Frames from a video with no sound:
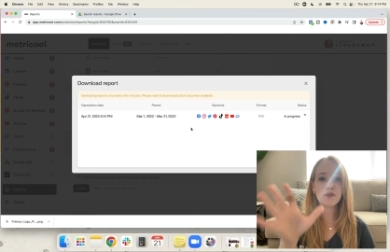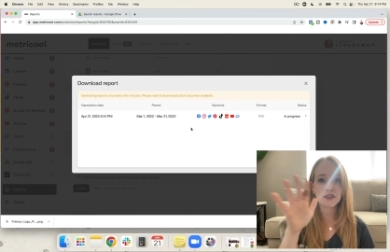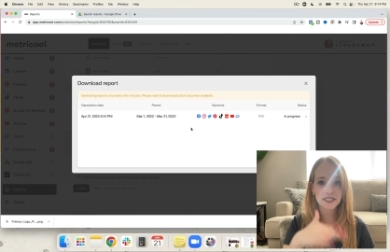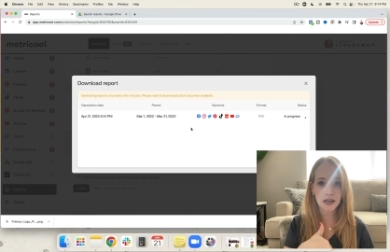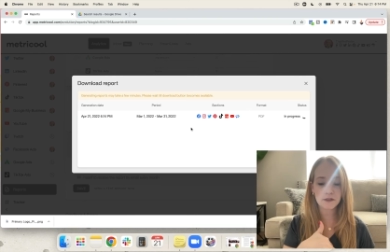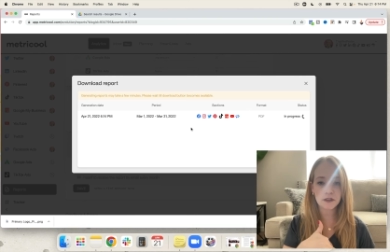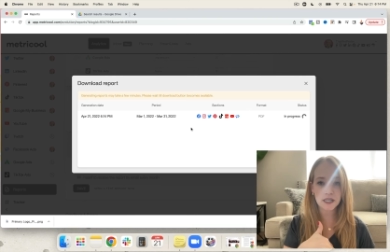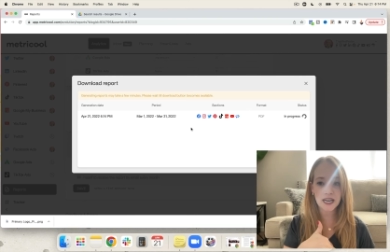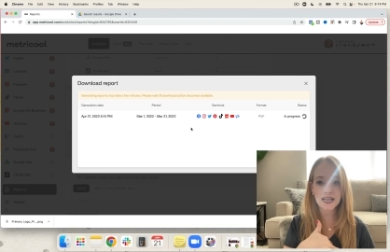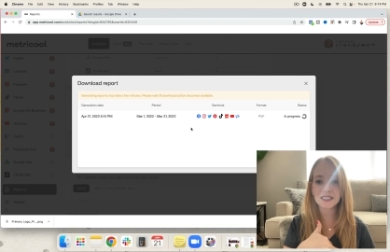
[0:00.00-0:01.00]
You can download
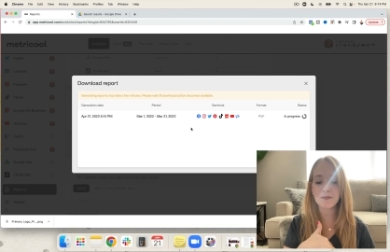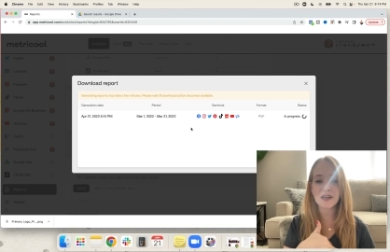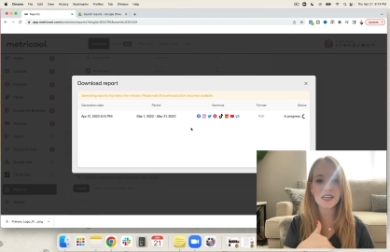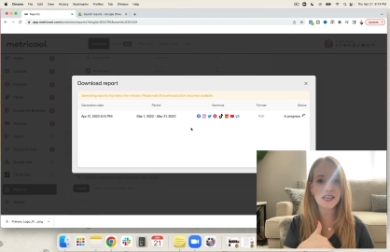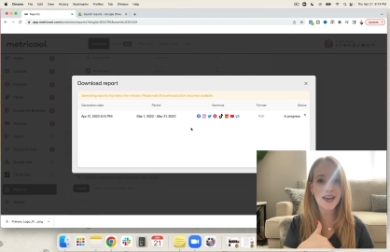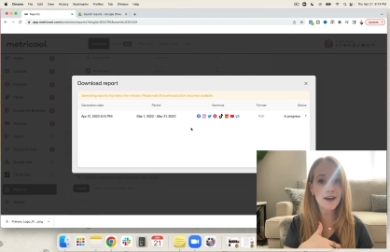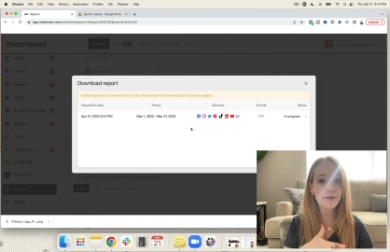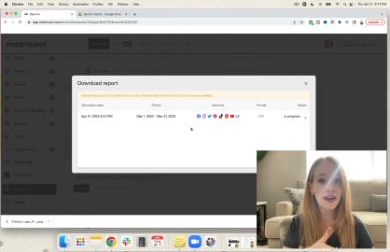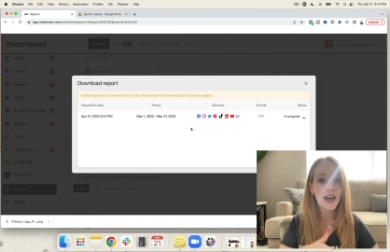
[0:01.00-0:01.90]
it as a PDF